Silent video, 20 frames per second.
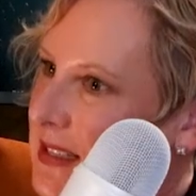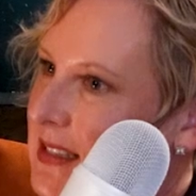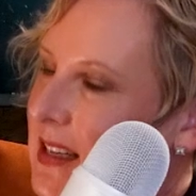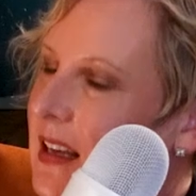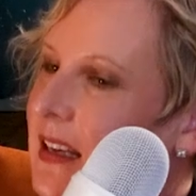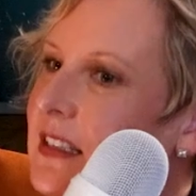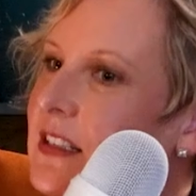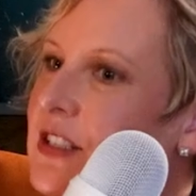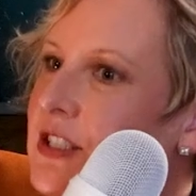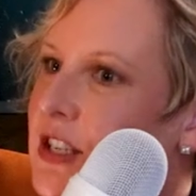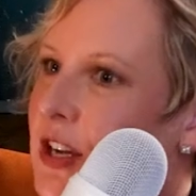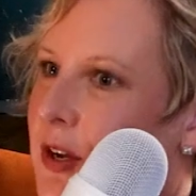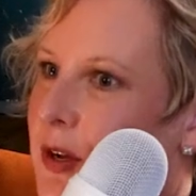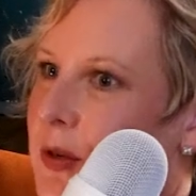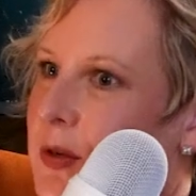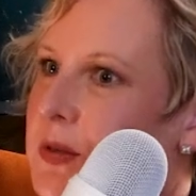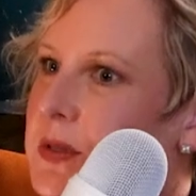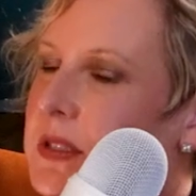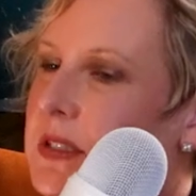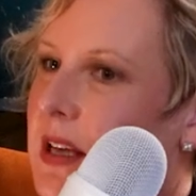son
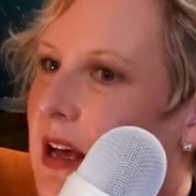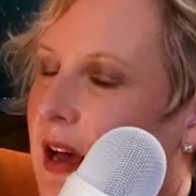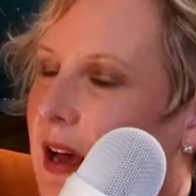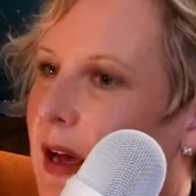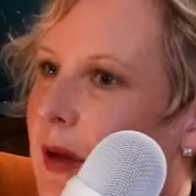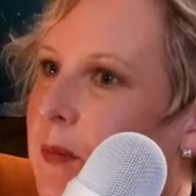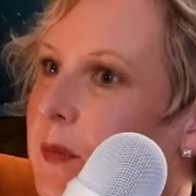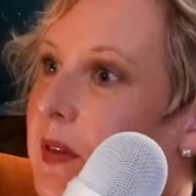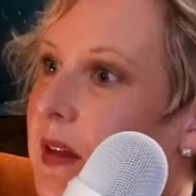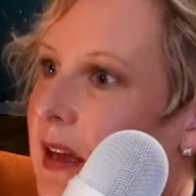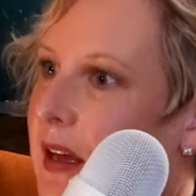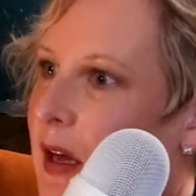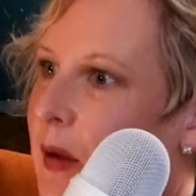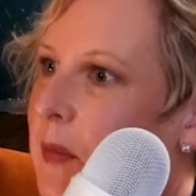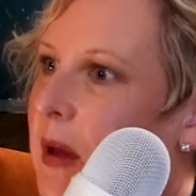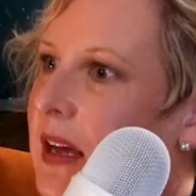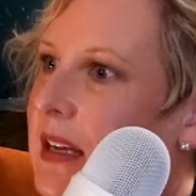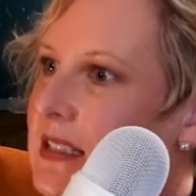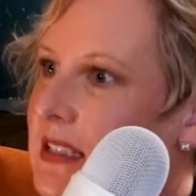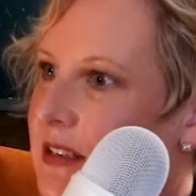shows them
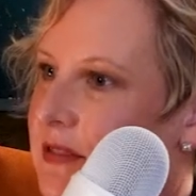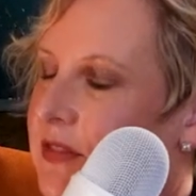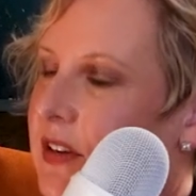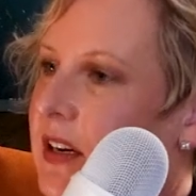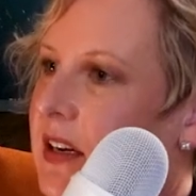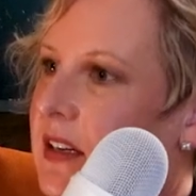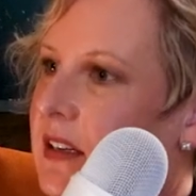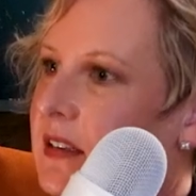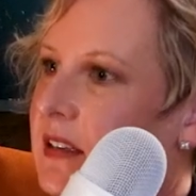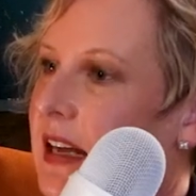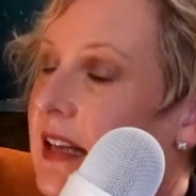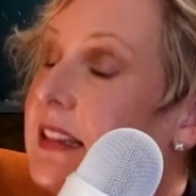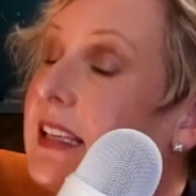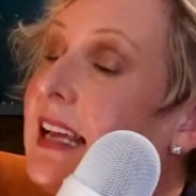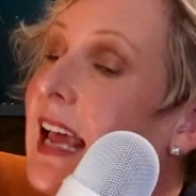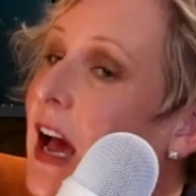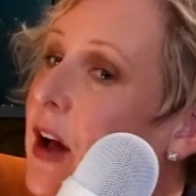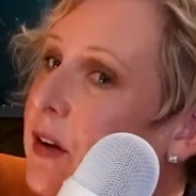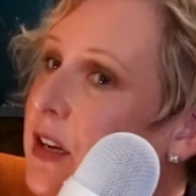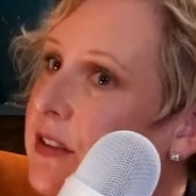at the
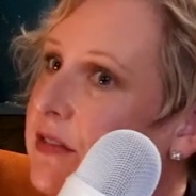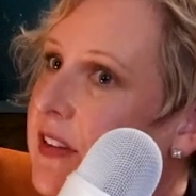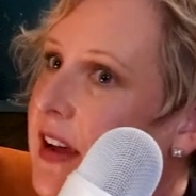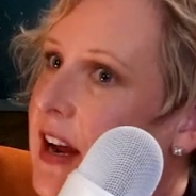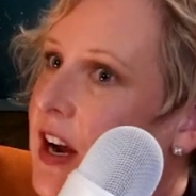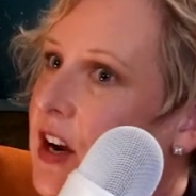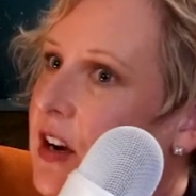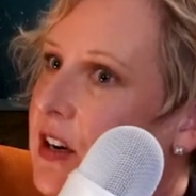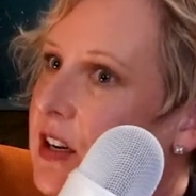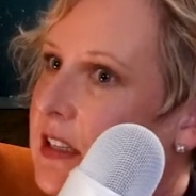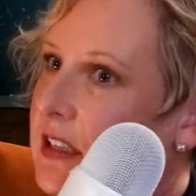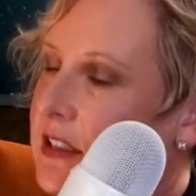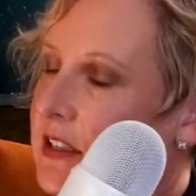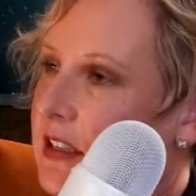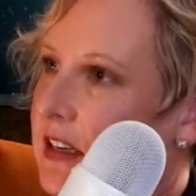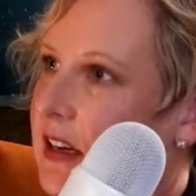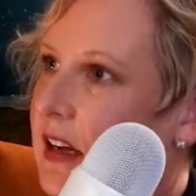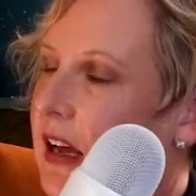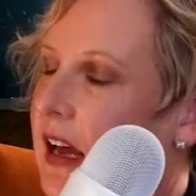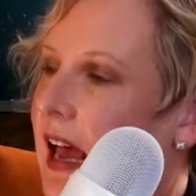county fair,
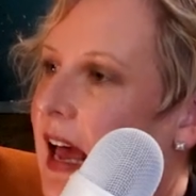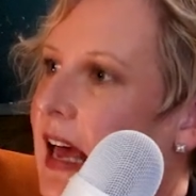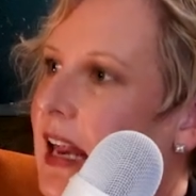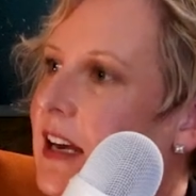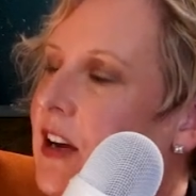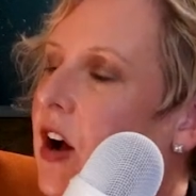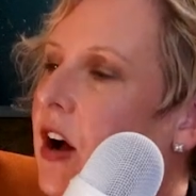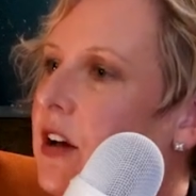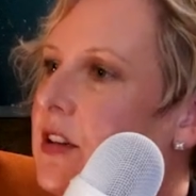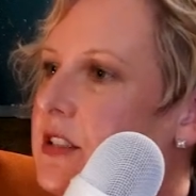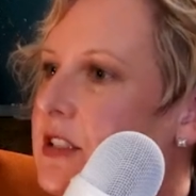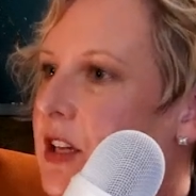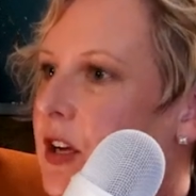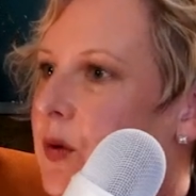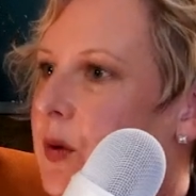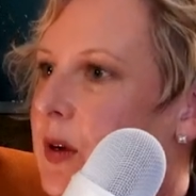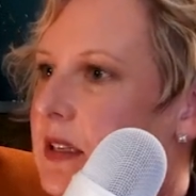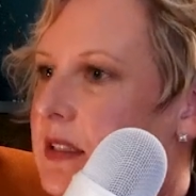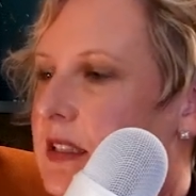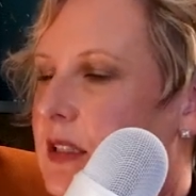and
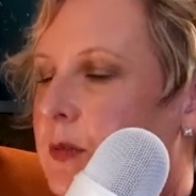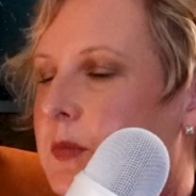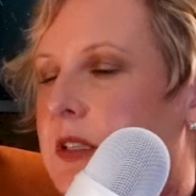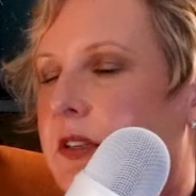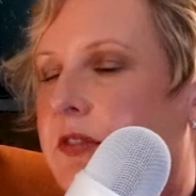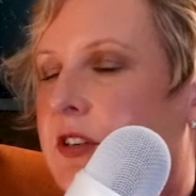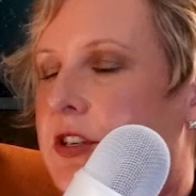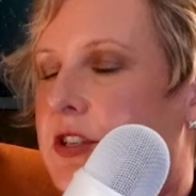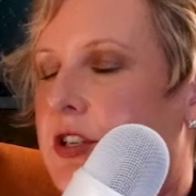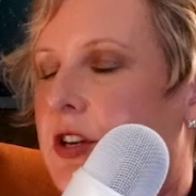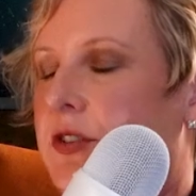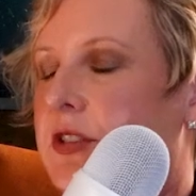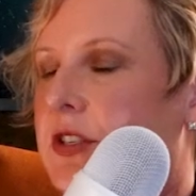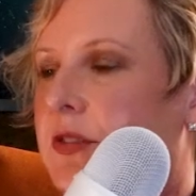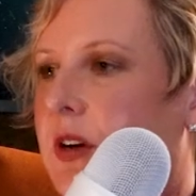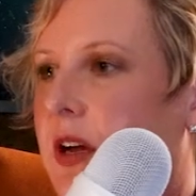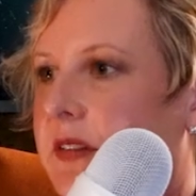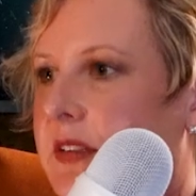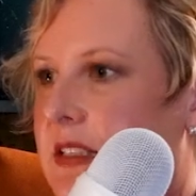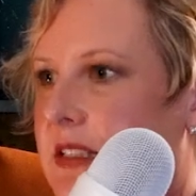also at some different shows
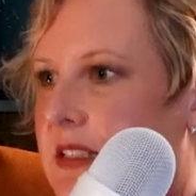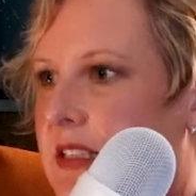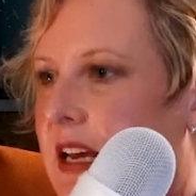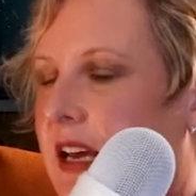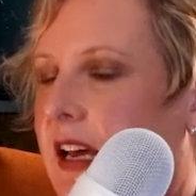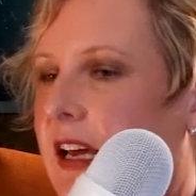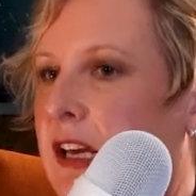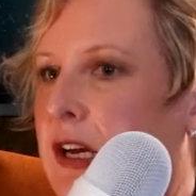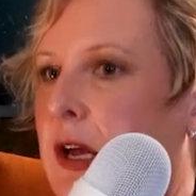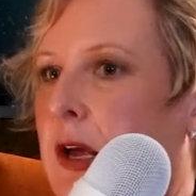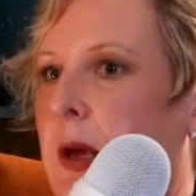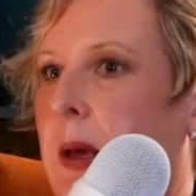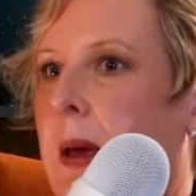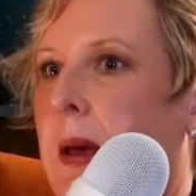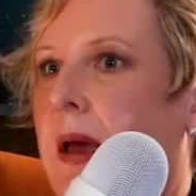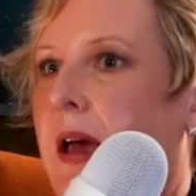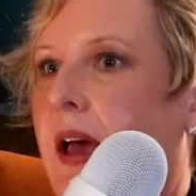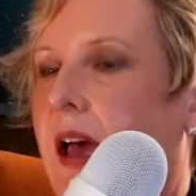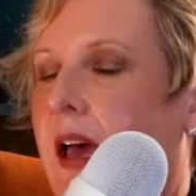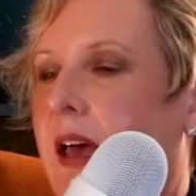around the state.
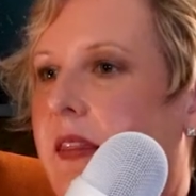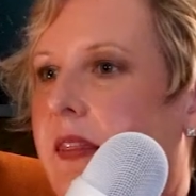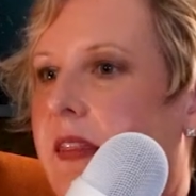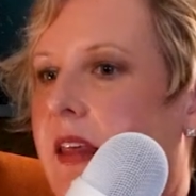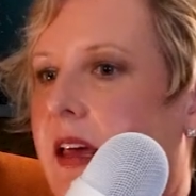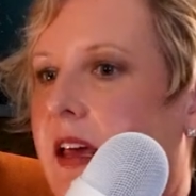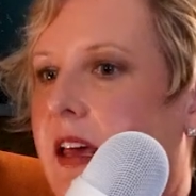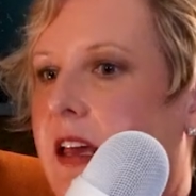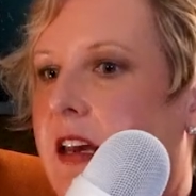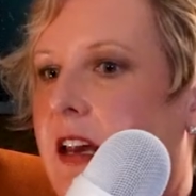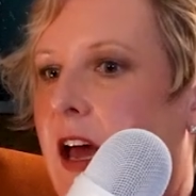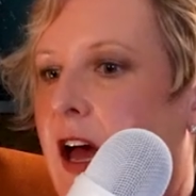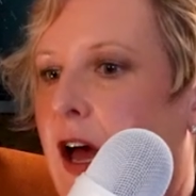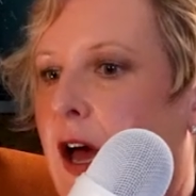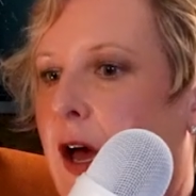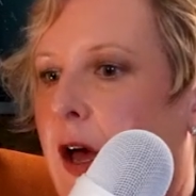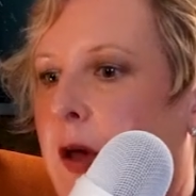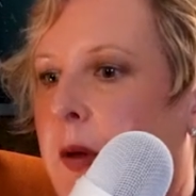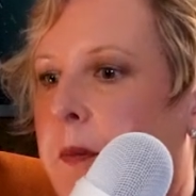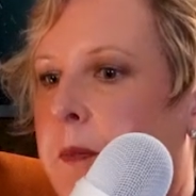And then
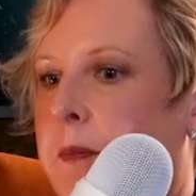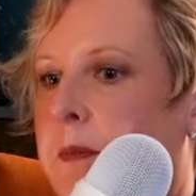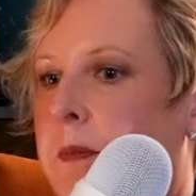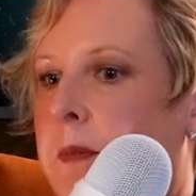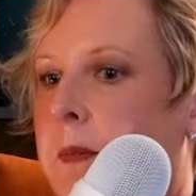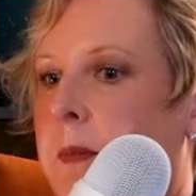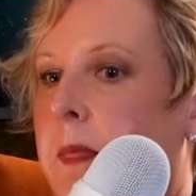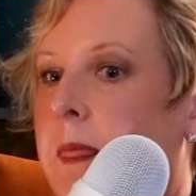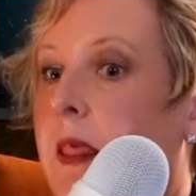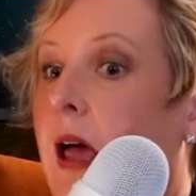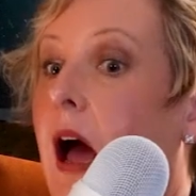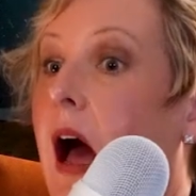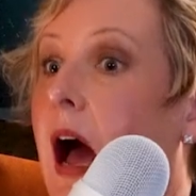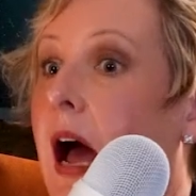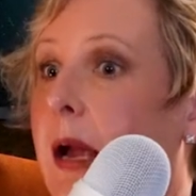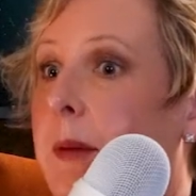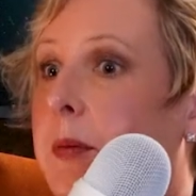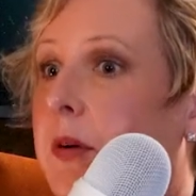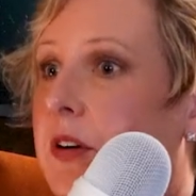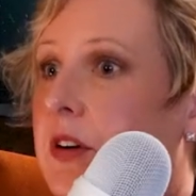
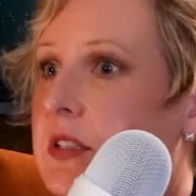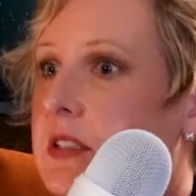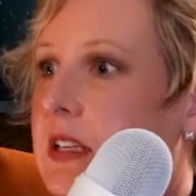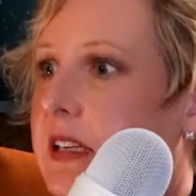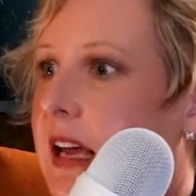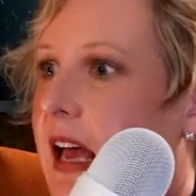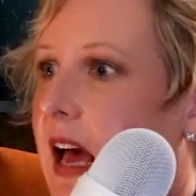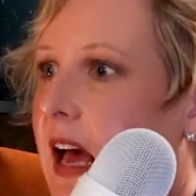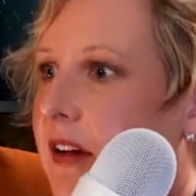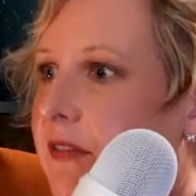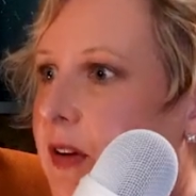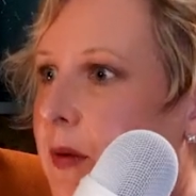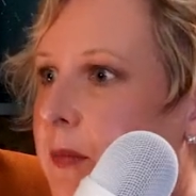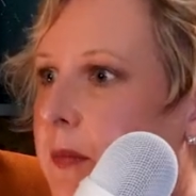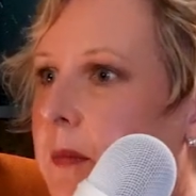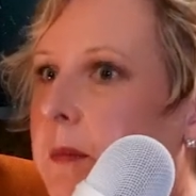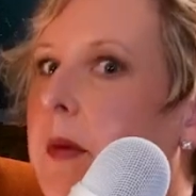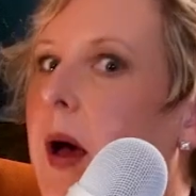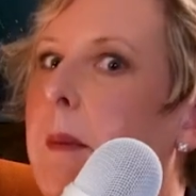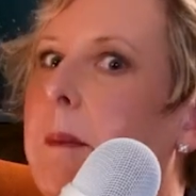I personally have
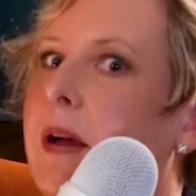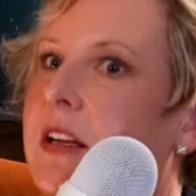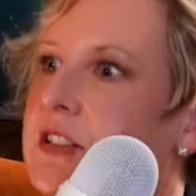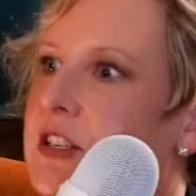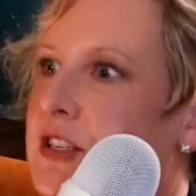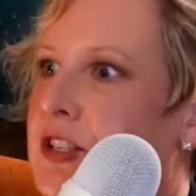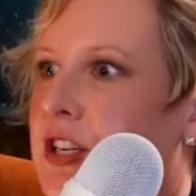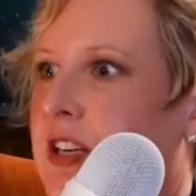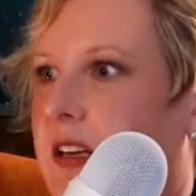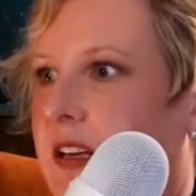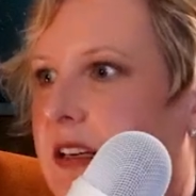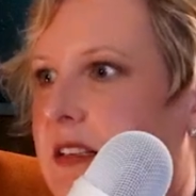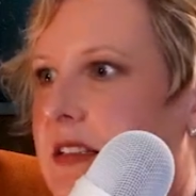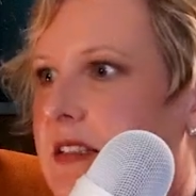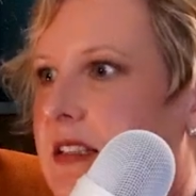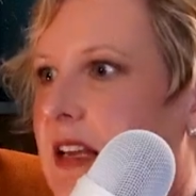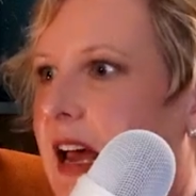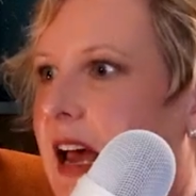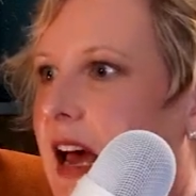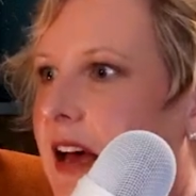a bunch of
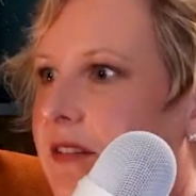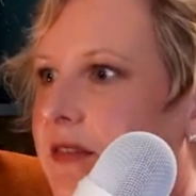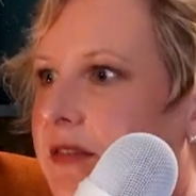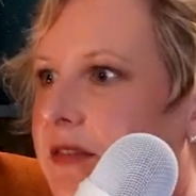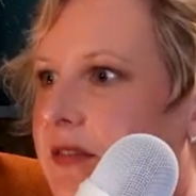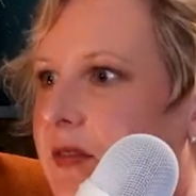chickens. I have